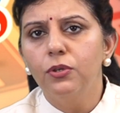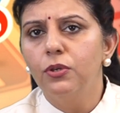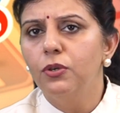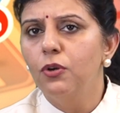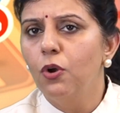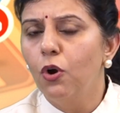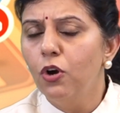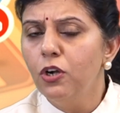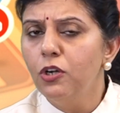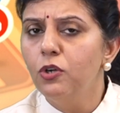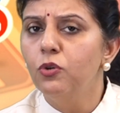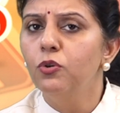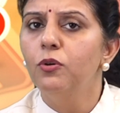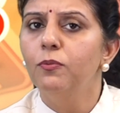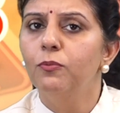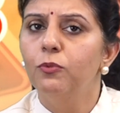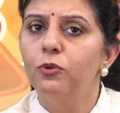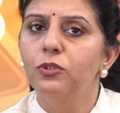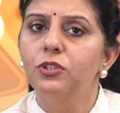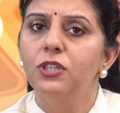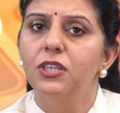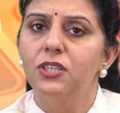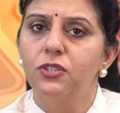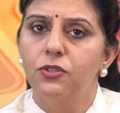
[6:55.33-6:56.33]
not to a
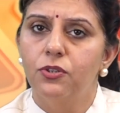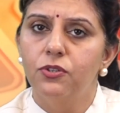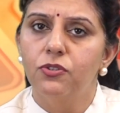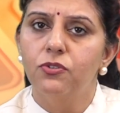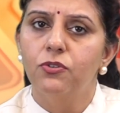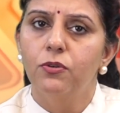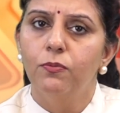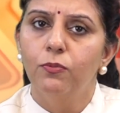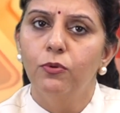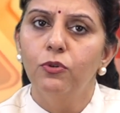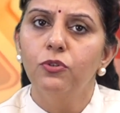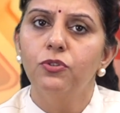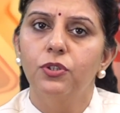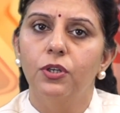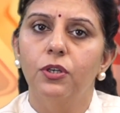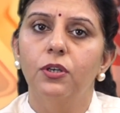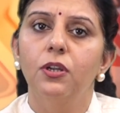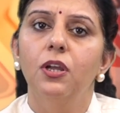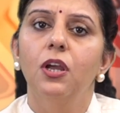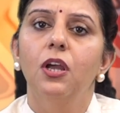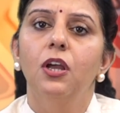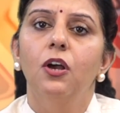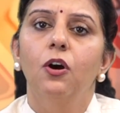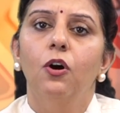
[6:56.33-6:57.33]
more just
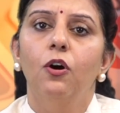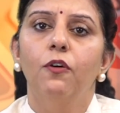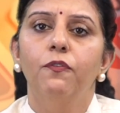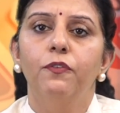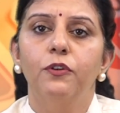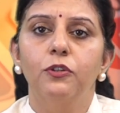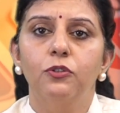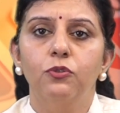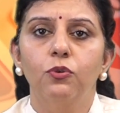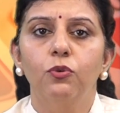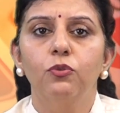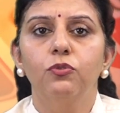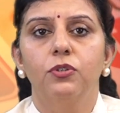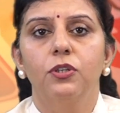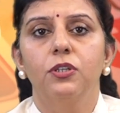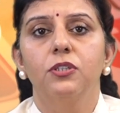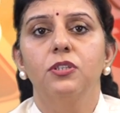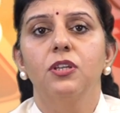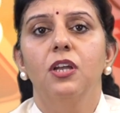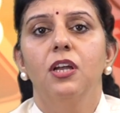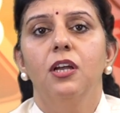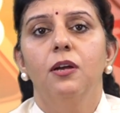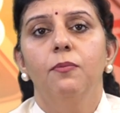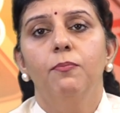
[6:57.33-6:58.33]
distribution of
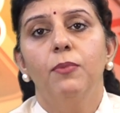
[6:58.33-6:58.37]
resources,